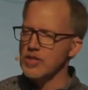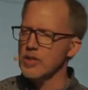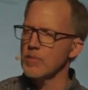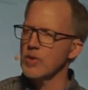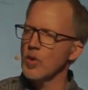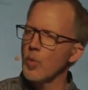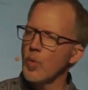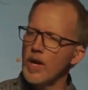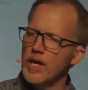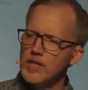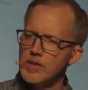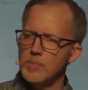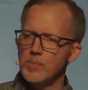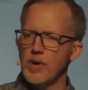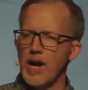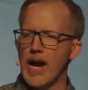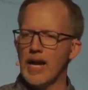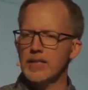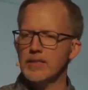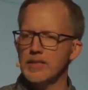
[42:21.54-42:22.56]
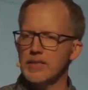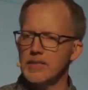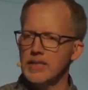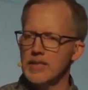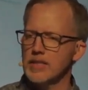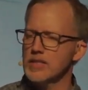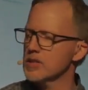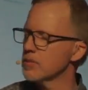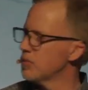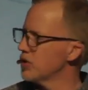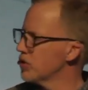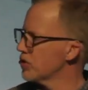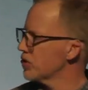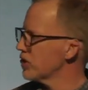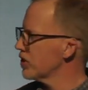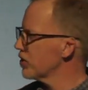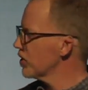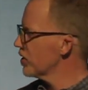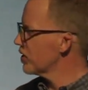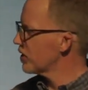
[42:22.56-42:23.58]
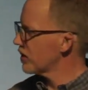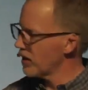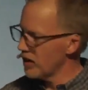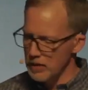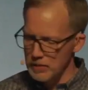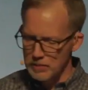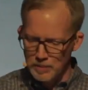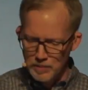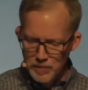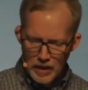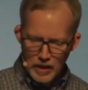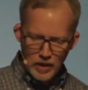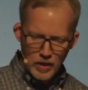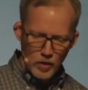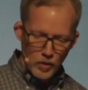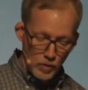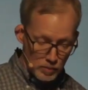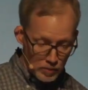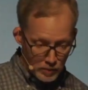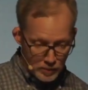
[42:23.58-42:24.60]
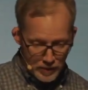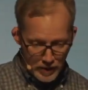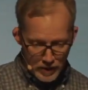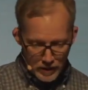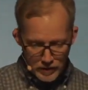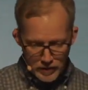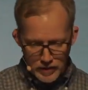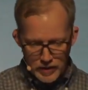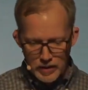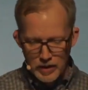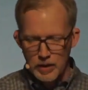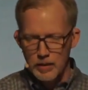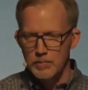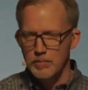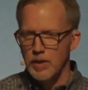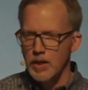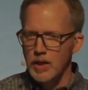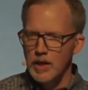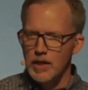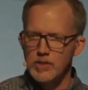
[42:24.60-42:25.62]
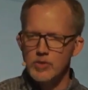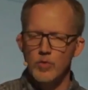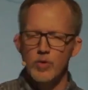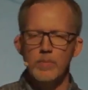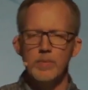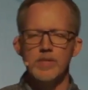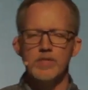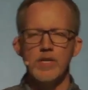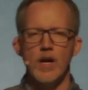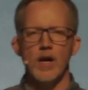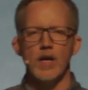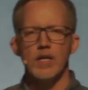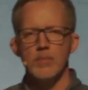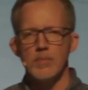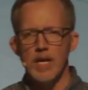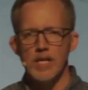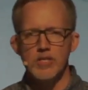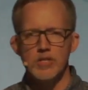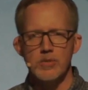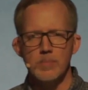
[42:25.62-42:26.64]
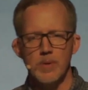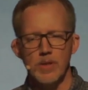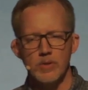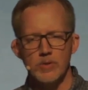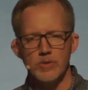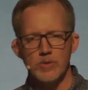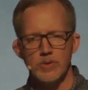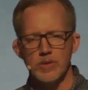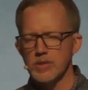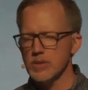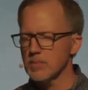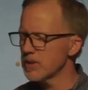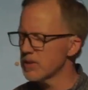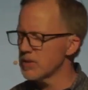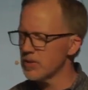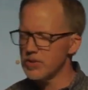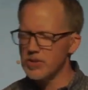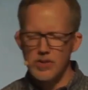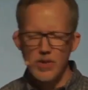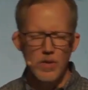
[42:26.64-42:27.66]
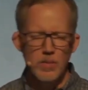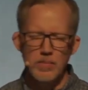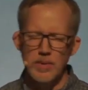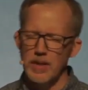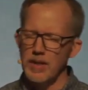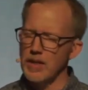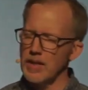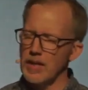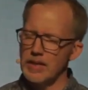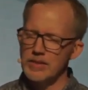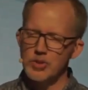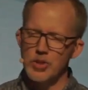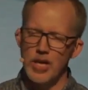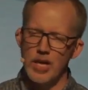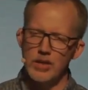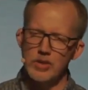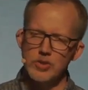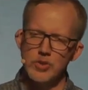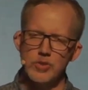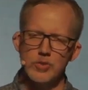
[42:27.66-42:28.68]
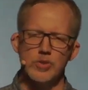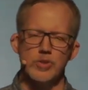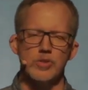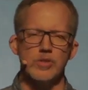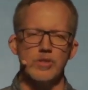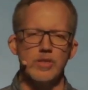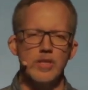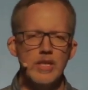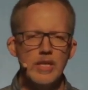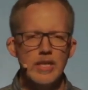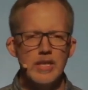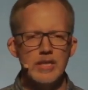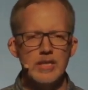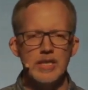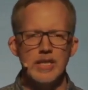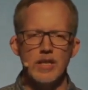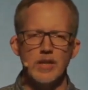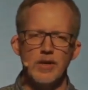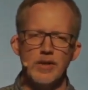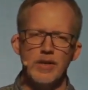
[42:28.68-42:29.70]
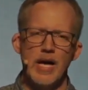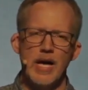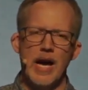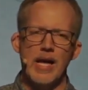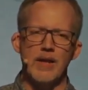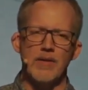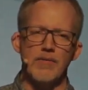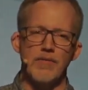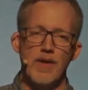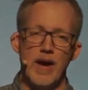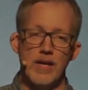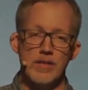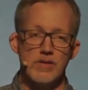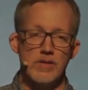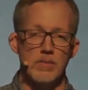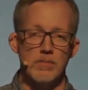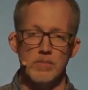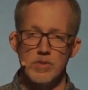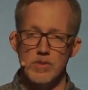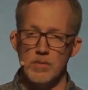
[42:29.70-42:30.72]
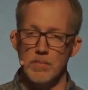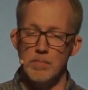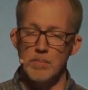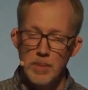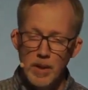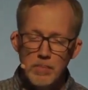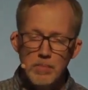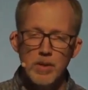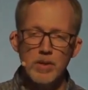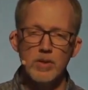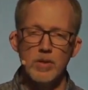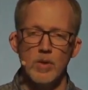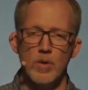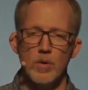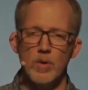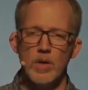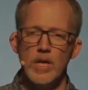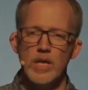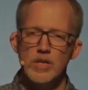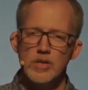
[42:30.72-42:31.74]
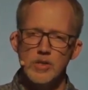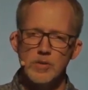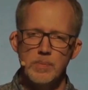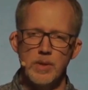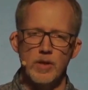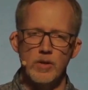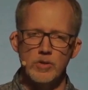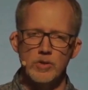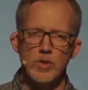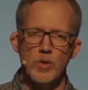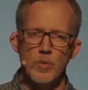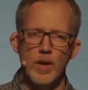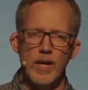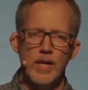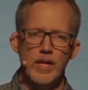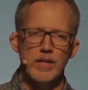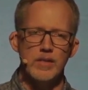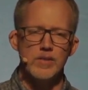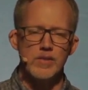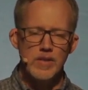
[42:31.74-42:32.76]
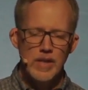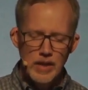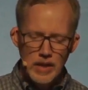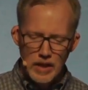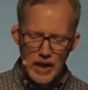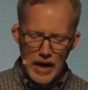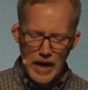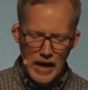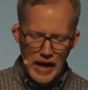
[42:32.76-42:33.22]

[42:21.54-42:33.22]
Some of the ways practically as the musicians come or prepare to come, as we've been talking about spiritual disciplines, there's so many, and I challenge you just to, to get online and find some, some biblical spiritual ways.